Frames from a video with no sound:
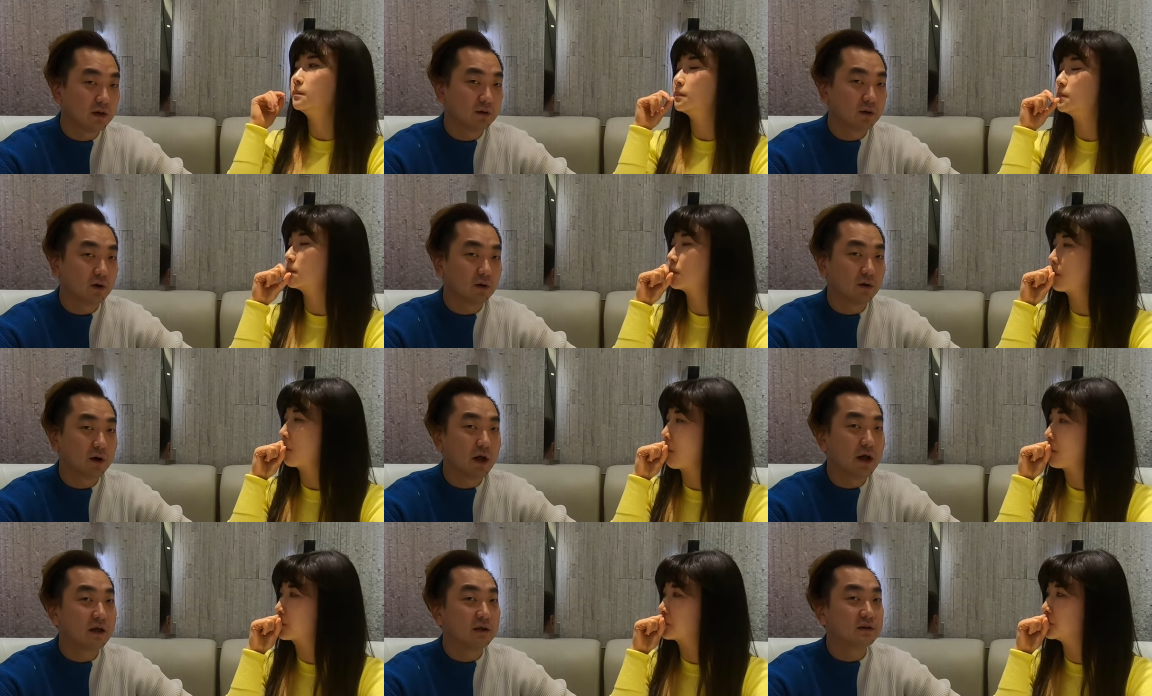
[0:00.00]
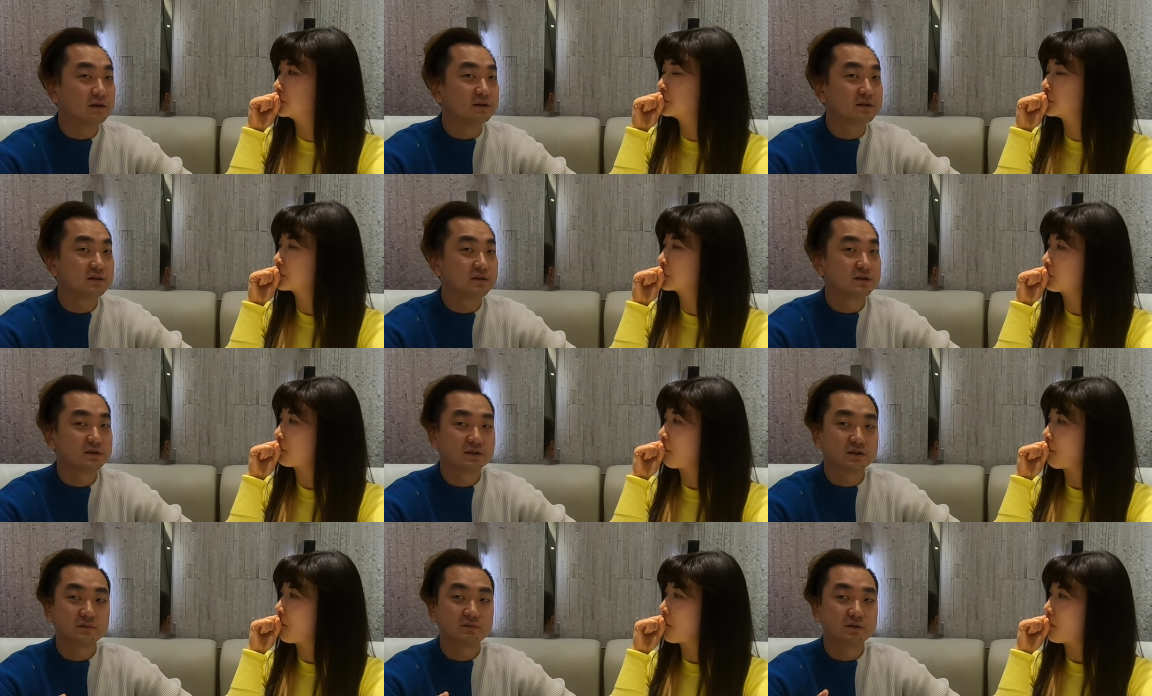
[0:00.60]
Speaker 1: and we go, hey, this
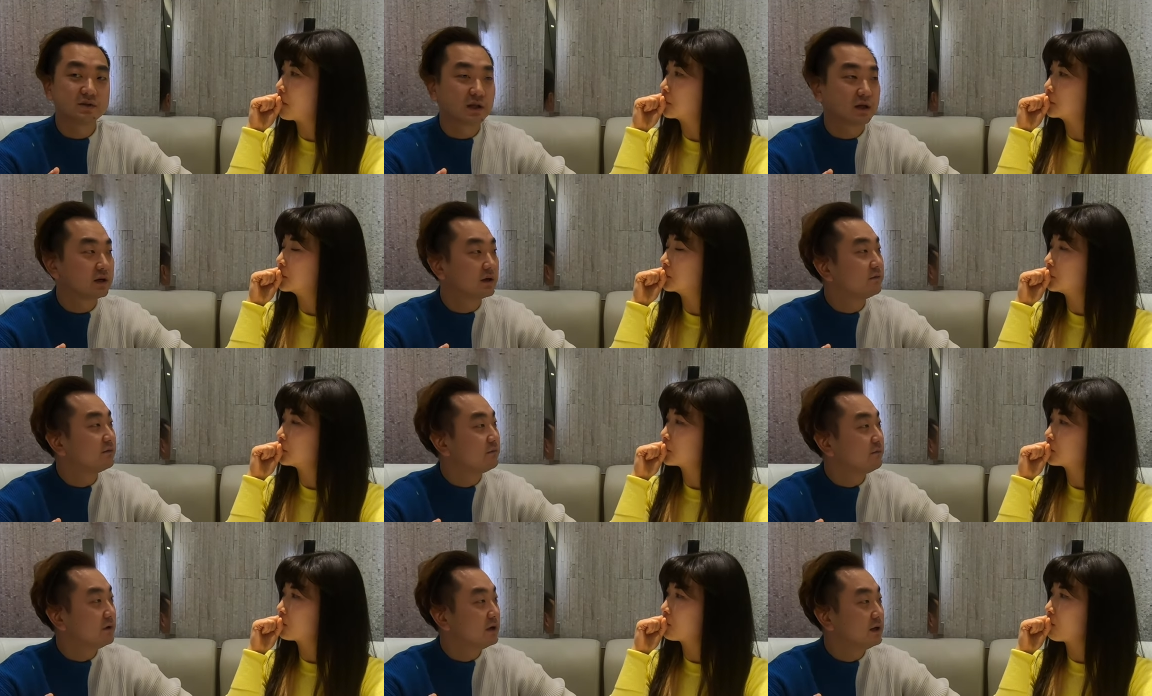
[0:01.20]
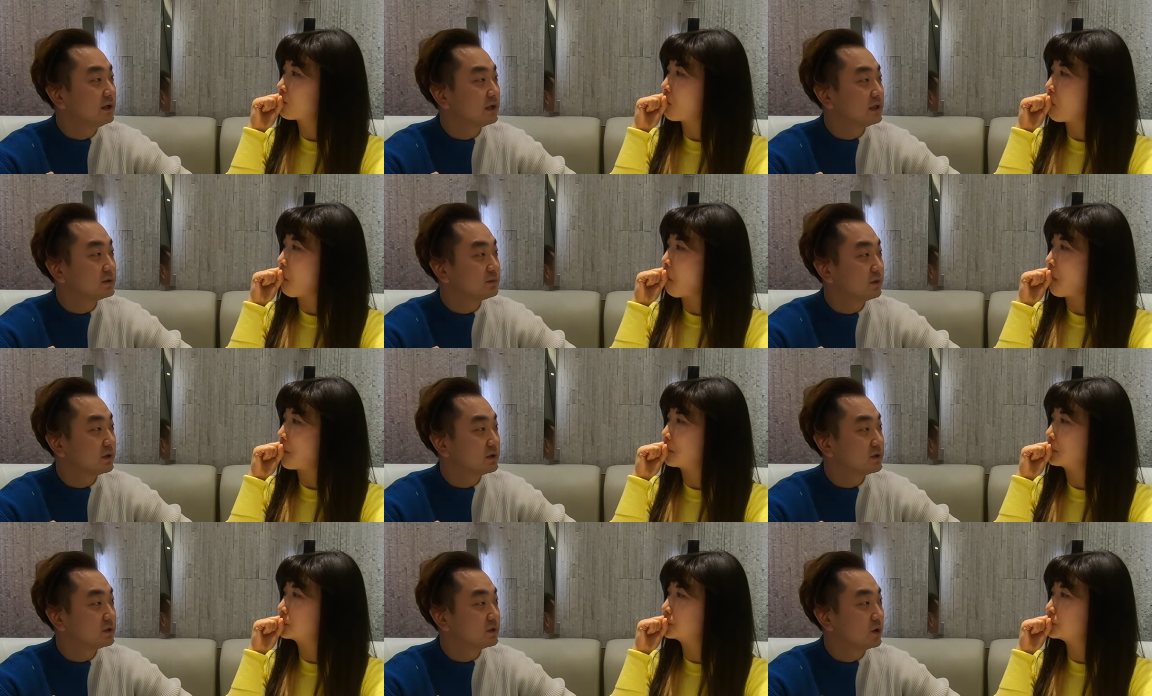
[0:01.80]
seems like a really nice
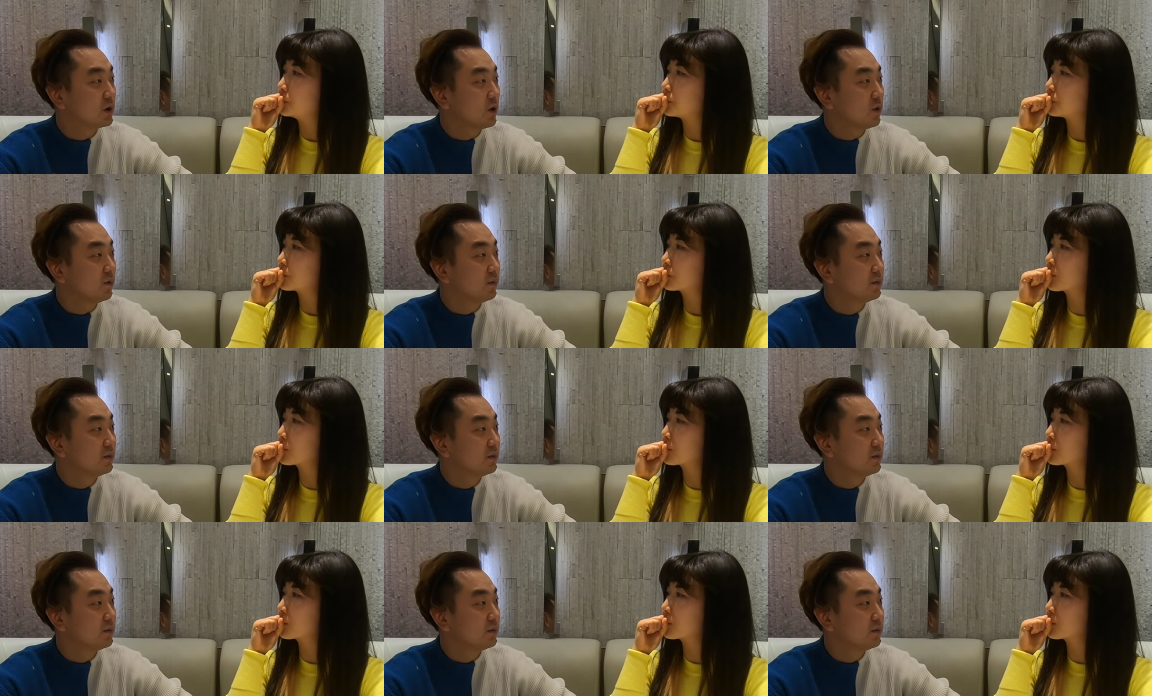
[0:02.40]
place to go.